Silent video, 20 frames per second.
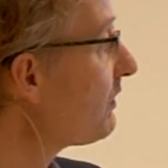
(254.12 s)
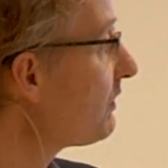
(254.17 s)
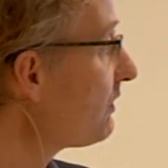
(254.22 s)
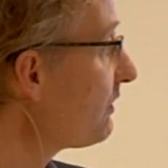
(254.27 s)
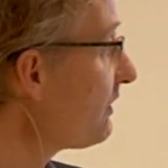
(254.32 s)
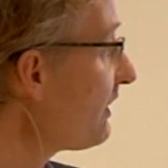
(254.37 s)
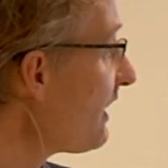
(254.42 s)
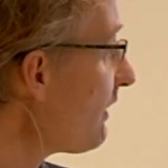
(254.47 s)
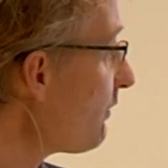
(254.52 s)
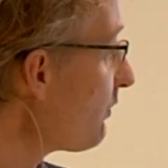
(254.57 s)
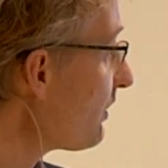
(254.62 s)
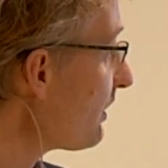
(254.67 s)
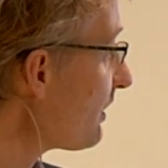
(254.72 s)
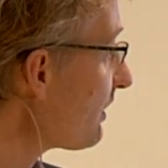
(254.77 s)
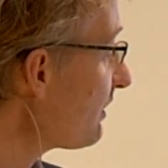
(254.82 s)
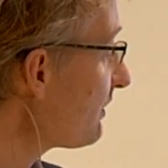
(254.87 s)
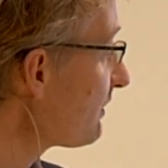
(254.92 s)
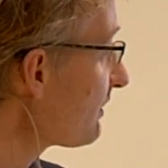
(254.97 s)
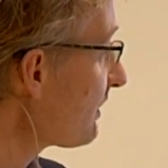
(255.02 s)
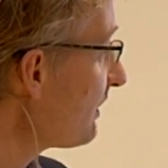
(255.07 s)
neural
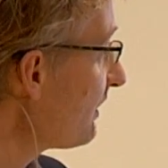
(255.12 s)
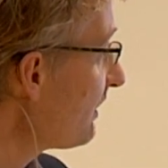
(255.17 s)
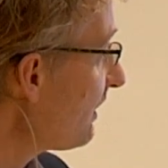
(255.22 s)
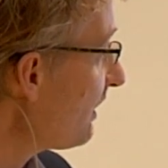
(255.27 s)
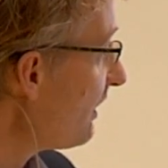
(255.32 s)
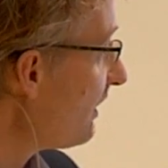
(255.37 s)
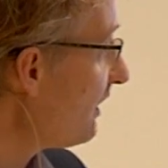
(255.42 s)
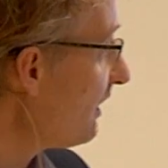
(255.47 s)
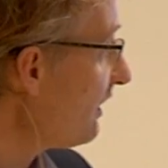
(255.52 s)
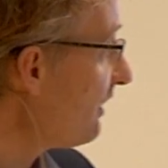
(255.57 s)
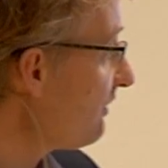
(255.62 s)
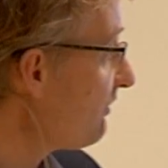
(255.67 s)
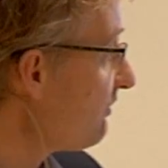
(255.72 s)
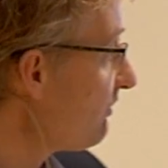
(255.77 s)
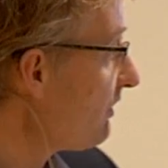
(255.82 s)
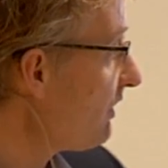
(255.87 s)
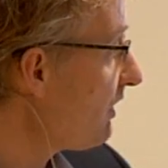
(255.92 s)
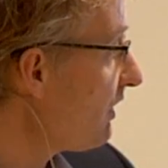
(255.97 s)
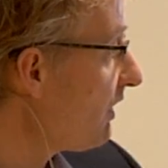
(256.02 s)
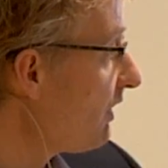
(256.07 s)
network,
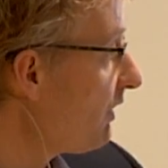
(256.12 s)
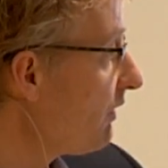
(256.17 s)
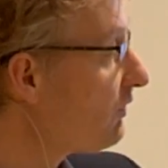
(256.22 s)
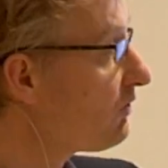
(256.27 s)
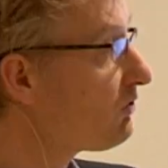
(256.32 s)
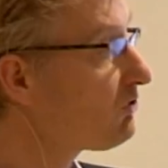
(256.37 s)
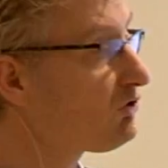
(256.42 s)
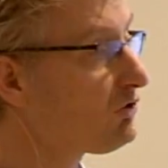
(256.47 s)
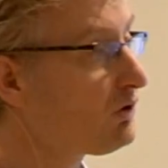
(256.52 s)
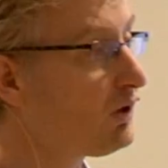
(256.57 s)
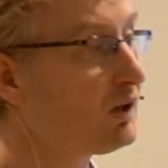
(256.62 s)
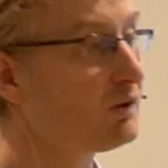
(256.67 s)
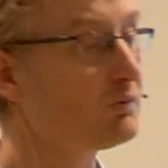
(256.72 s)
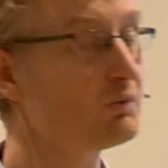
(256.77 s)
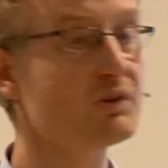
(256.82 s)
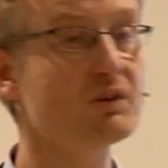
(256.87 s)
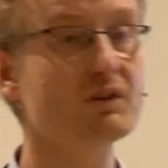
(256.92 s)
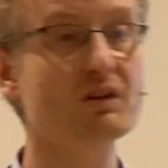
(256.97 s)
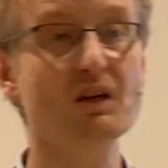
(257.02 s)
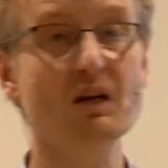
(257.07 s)
is you start
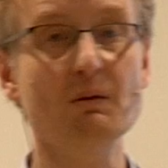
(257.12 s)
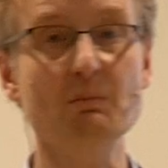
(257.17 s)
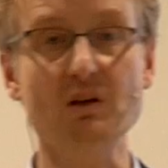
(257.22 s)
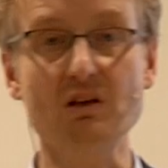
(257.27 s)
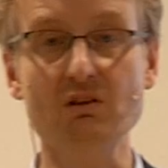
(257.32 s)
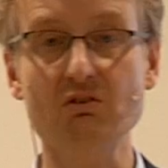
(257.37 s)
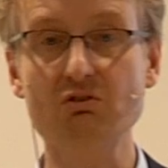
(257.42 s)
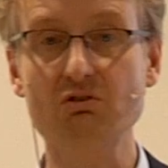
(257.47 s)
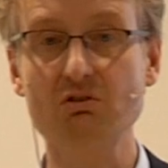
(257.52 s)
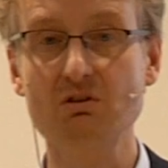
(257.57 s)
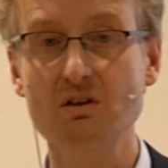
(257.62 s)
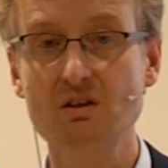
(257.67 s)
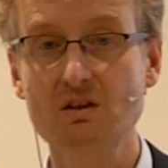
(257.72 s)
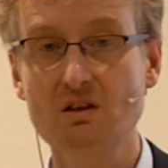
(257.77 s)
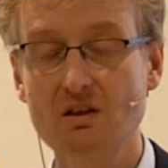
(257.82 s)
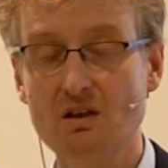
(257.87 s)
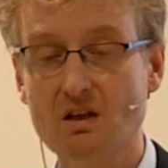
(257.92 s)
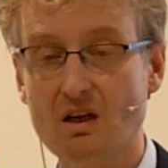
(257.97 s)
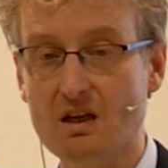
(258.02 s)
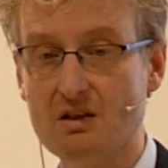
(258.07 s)
with an image,
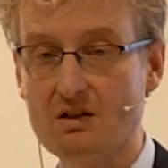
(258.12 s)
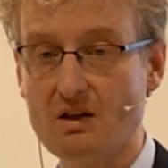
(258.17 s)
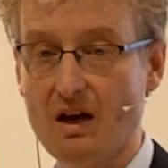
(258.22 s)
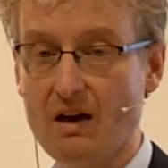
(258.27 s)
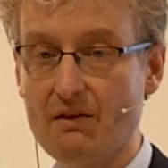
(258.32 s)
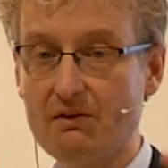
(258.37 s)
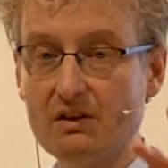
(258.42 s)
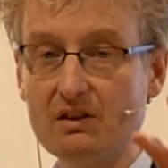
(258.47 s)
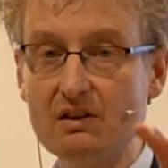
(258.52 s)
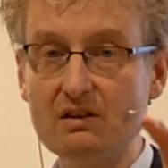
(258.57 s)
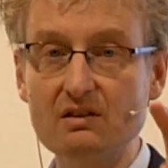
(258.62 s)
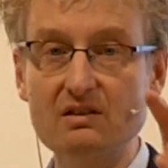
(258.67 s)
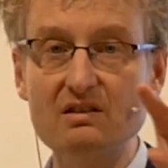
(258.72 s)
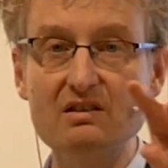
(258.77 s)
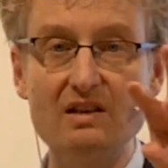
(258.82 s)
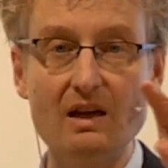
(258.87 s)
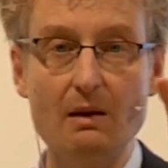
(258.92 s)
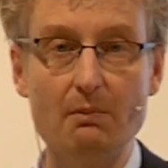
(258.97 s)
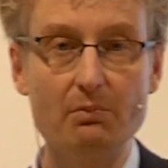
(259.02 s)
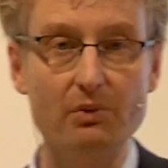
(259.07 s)
and you have a little
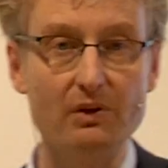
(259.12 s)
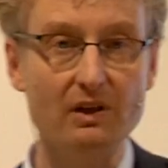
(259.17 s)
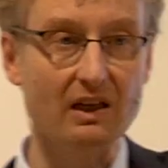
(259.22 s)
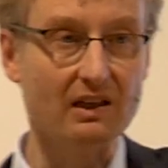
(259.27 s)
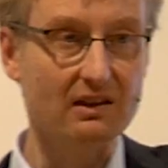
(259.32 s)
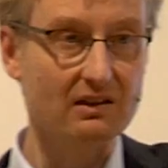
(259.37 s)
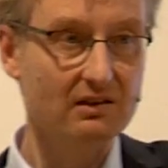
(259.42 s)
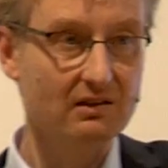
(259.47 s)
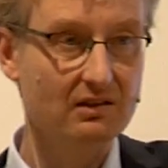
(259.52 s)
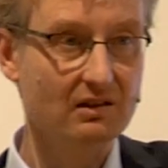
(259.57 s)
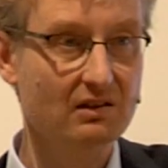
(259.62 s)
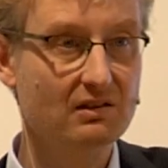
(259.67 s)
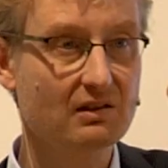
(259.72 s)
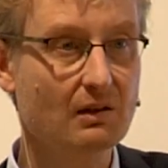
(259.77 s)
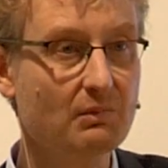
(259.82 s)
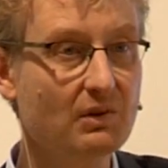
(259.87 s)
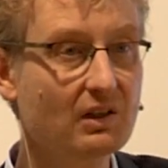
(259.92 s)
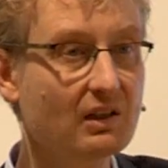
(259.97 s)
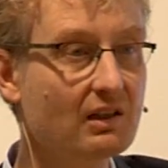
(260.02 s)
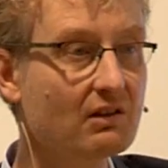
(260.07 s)
template,
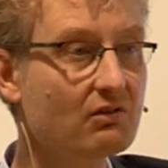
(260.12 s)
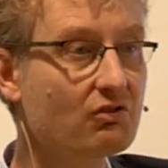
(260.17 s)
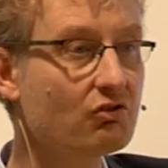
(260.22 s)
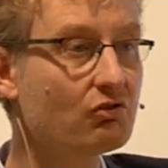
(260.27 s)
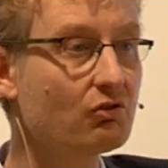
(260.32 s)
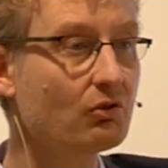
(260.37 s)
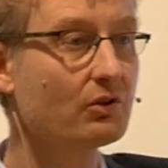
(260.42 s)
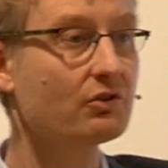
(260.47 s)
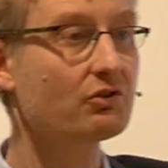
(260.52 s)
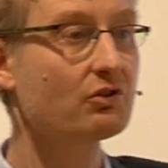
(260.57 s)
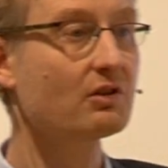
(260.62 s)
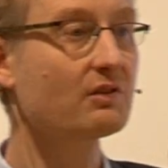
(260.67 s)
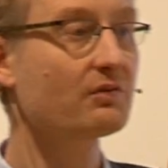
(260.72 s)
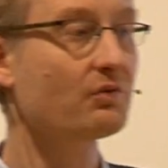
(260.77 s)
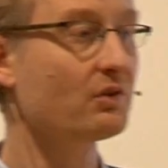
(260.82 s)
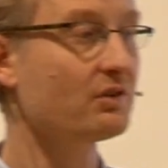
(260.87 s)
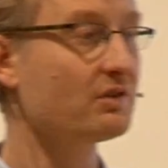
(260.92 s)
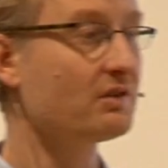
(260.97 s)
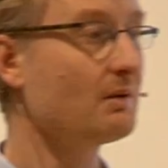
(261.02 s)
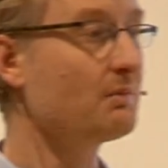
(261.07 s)
something that searches
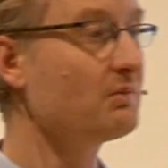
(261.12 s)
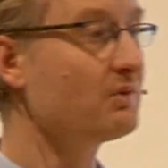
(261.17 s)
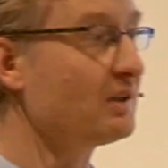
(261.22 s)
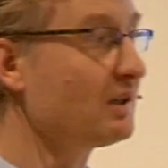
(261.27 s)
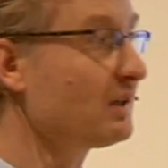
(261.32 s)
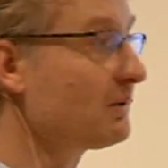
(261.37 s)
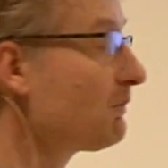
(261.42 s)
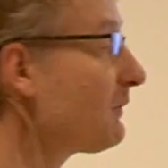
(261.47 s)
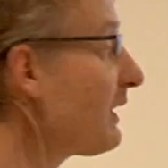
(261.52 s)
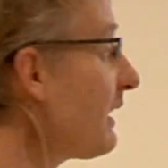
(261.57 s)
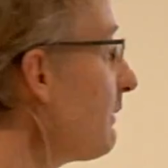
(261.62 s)
for something,